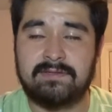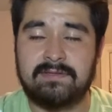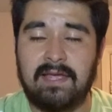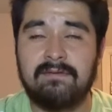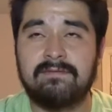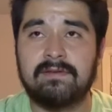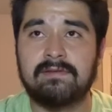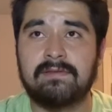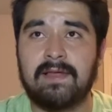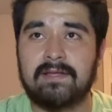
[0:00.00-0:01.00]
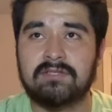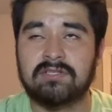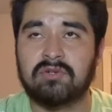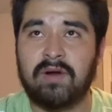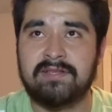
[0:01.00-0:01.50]
definitely like took
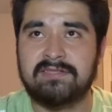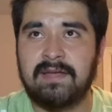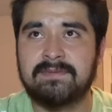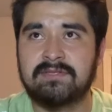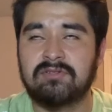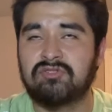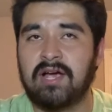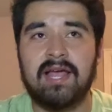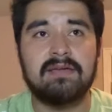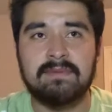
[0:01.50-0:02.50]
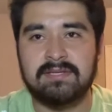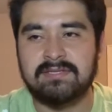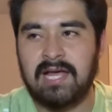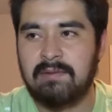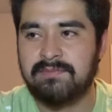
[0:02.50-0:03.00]
the right steps to try and make this
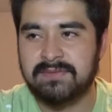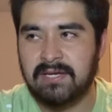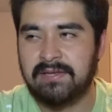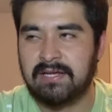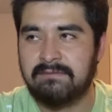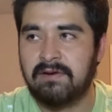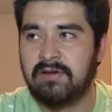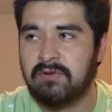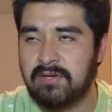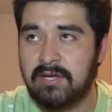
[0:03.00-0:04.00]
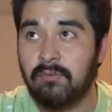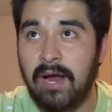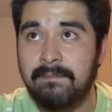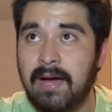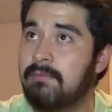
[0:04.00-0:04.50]
album sound like a very unique
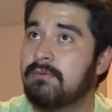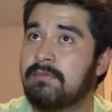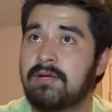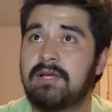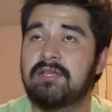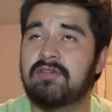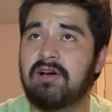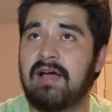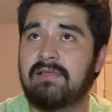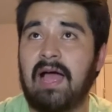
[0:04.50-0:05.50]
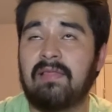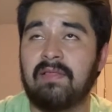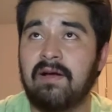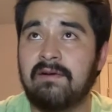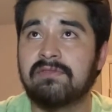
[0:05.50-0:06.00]
rap album. I
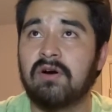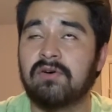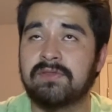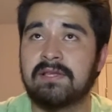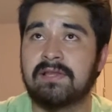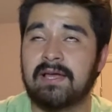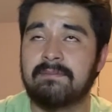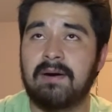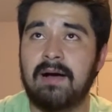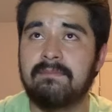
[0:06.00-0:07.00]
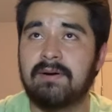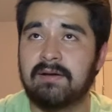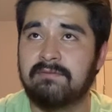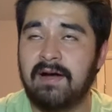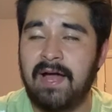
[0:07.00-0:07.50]
loved all the like pop
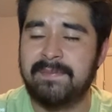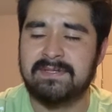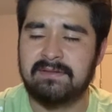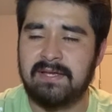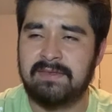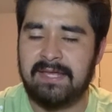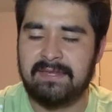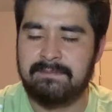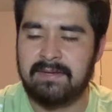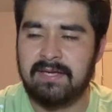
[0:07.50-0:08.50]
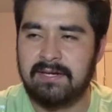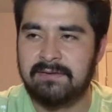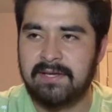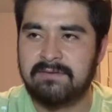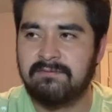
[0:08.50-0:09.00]
punk vibes in the beginning,
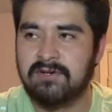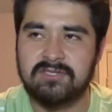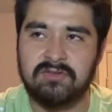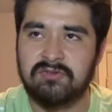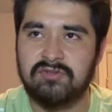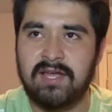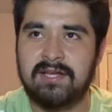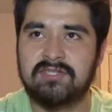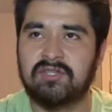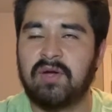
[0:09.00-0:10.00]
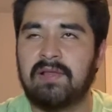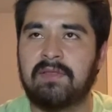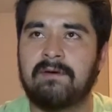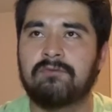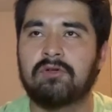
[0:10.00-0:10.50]
like the first 2 tracks. I
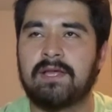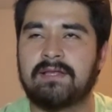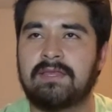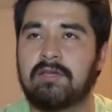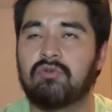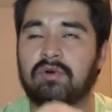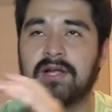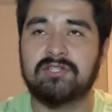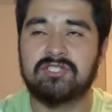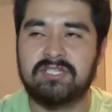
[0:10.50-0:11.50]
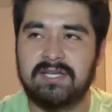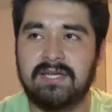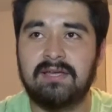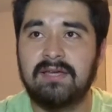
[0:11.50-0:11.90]
loved all like the grunge shit.